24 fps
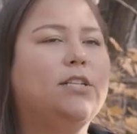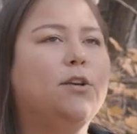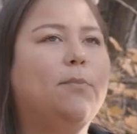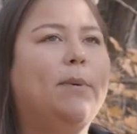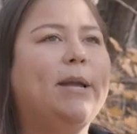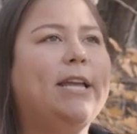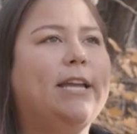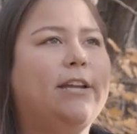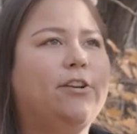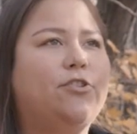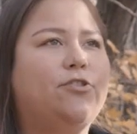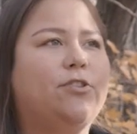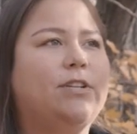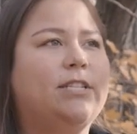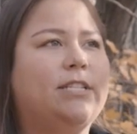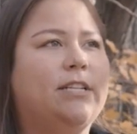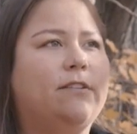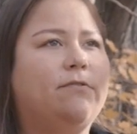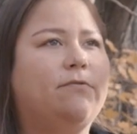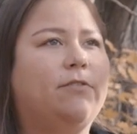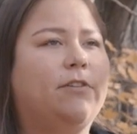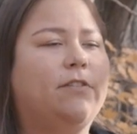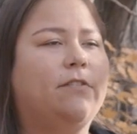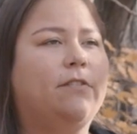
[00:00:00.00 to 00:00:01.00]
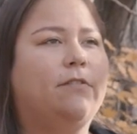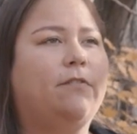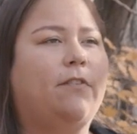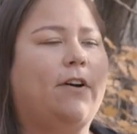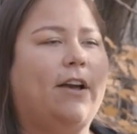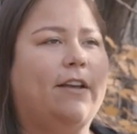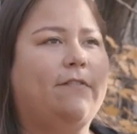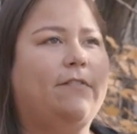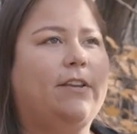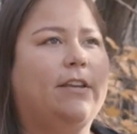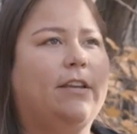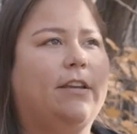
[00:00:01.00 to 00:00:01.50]
So my interest in
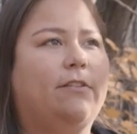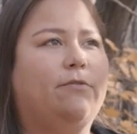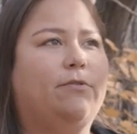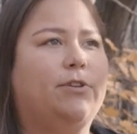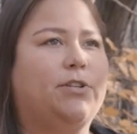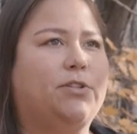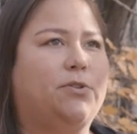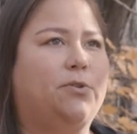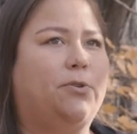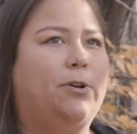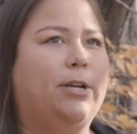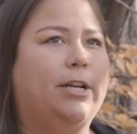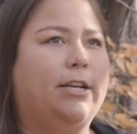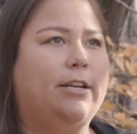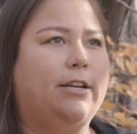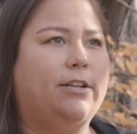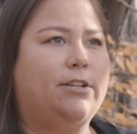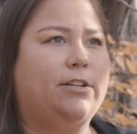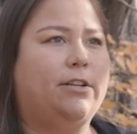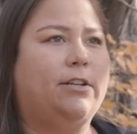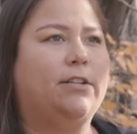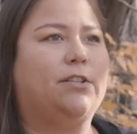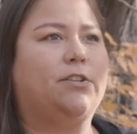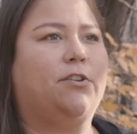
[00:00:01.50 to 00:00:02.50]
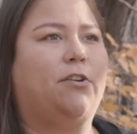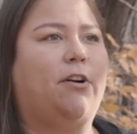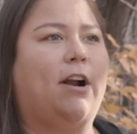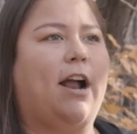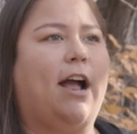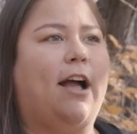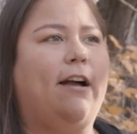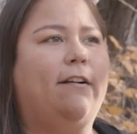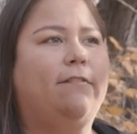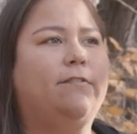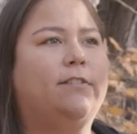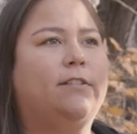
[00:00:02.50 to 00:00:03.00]
reviving and restoring Indigenous
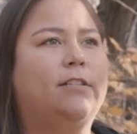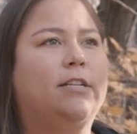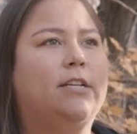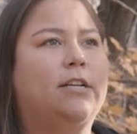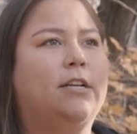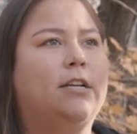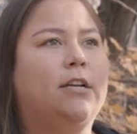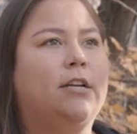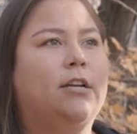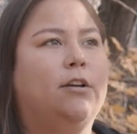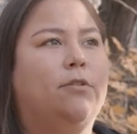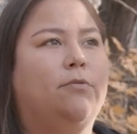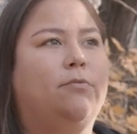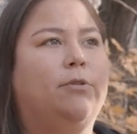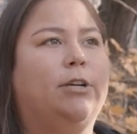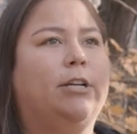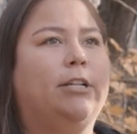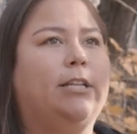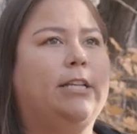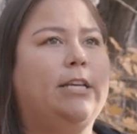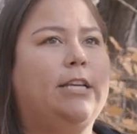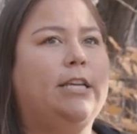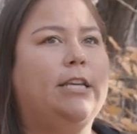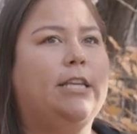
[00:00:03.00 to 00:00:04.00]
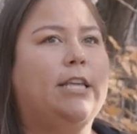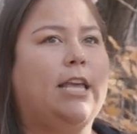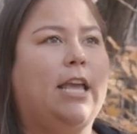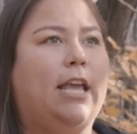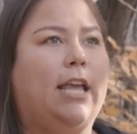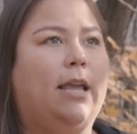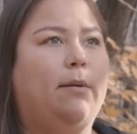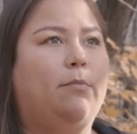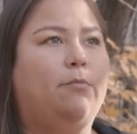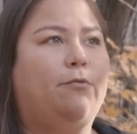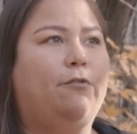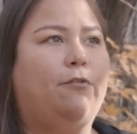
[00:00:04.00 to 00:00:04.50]
craft really
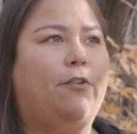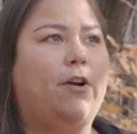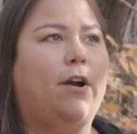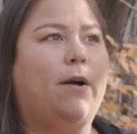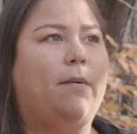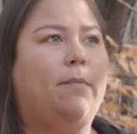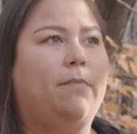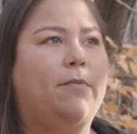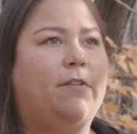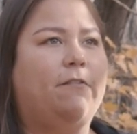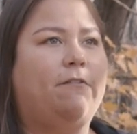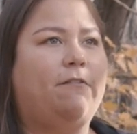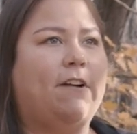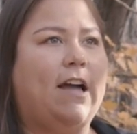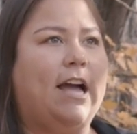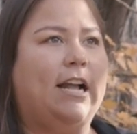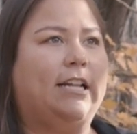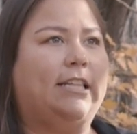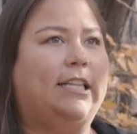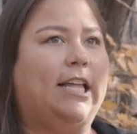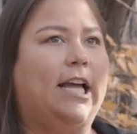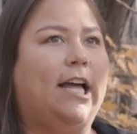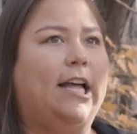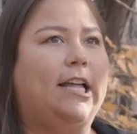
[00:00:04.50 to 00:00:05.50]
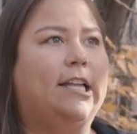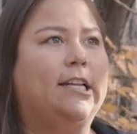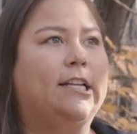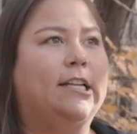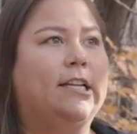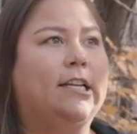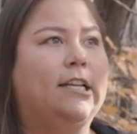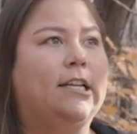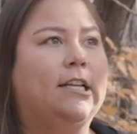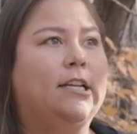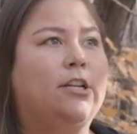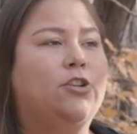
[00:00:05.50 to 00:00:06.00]
came from the fact that,
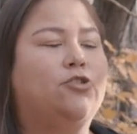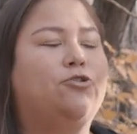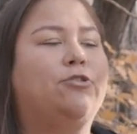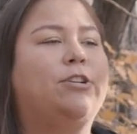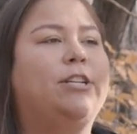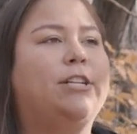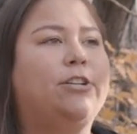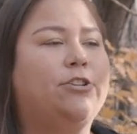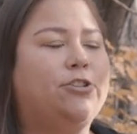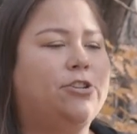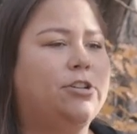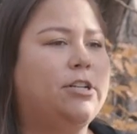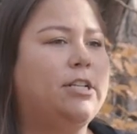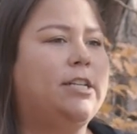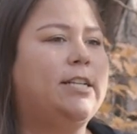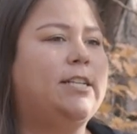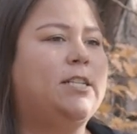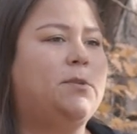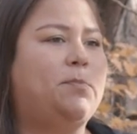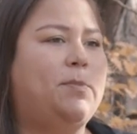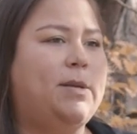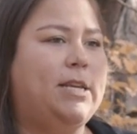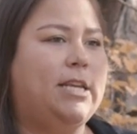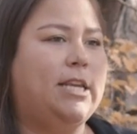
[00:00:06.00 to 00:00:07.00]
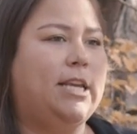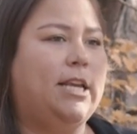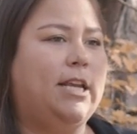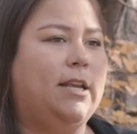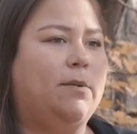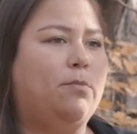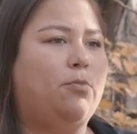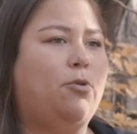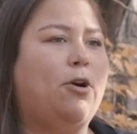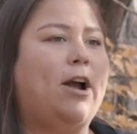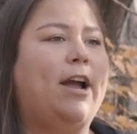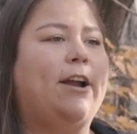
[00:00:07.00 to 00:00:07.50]
traditionally
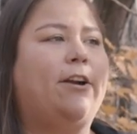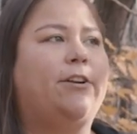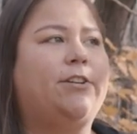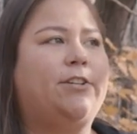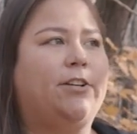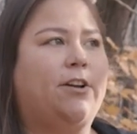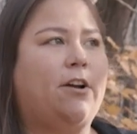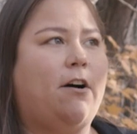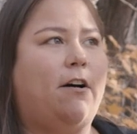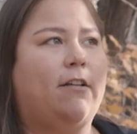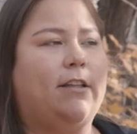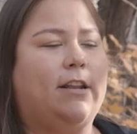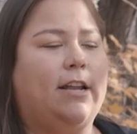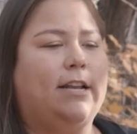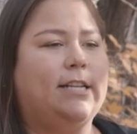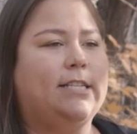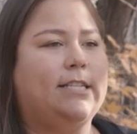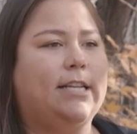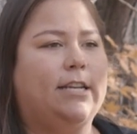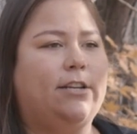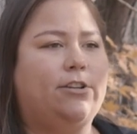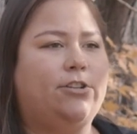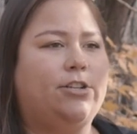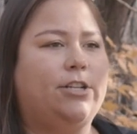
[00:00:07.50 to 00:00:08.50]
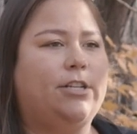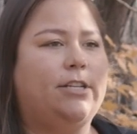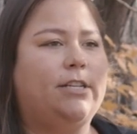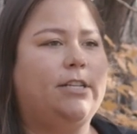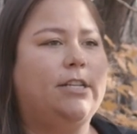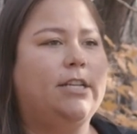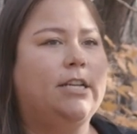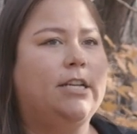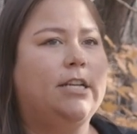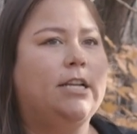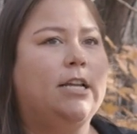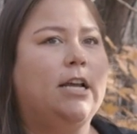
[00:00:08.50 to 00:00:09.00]
speaking, prior to
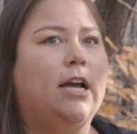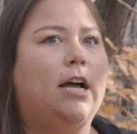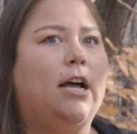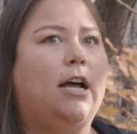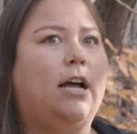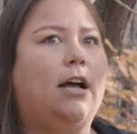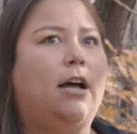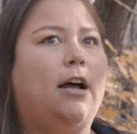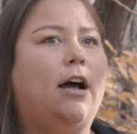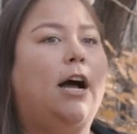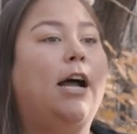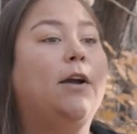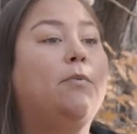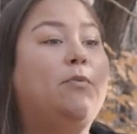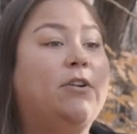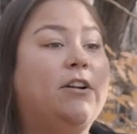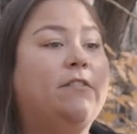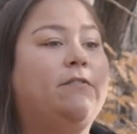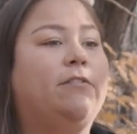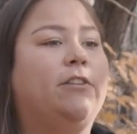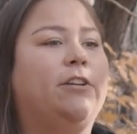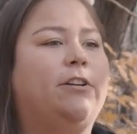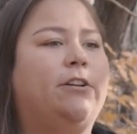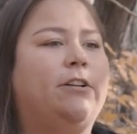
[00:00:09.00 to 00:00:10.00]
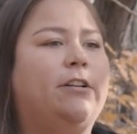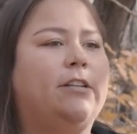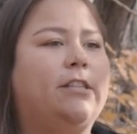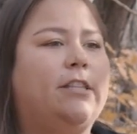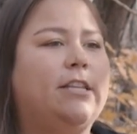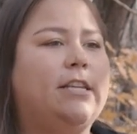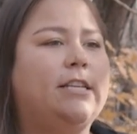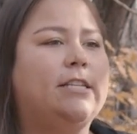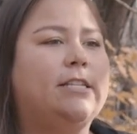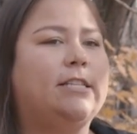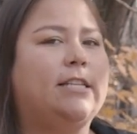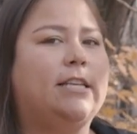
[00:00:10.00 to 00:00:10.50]
colonization, I would have learned
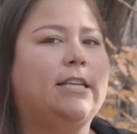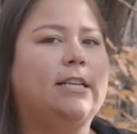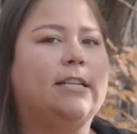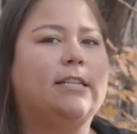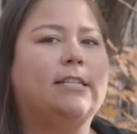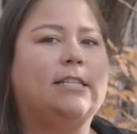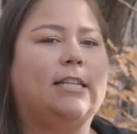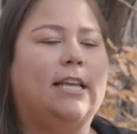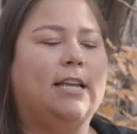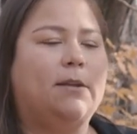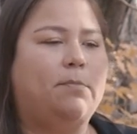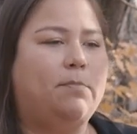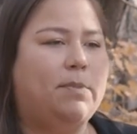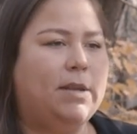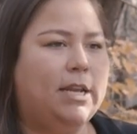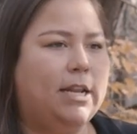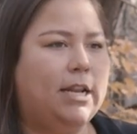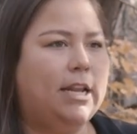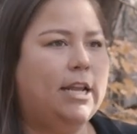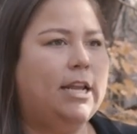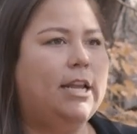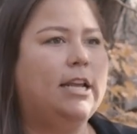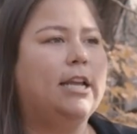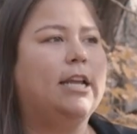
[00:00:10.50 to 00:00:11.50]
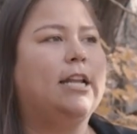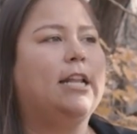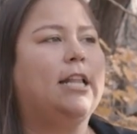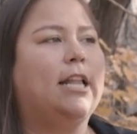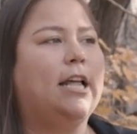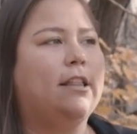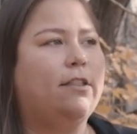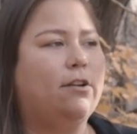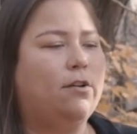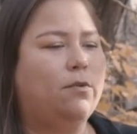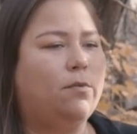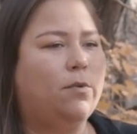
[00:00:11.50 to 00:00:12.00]
these things like beading and
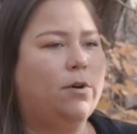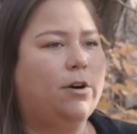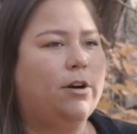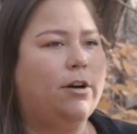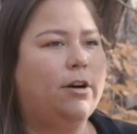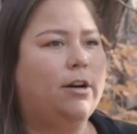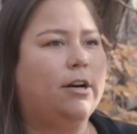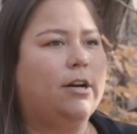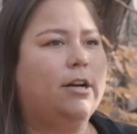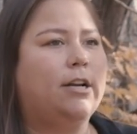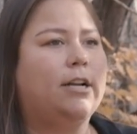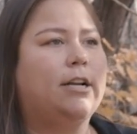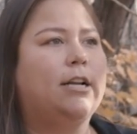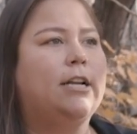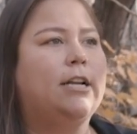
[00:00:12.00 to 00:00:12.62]
leatherwork,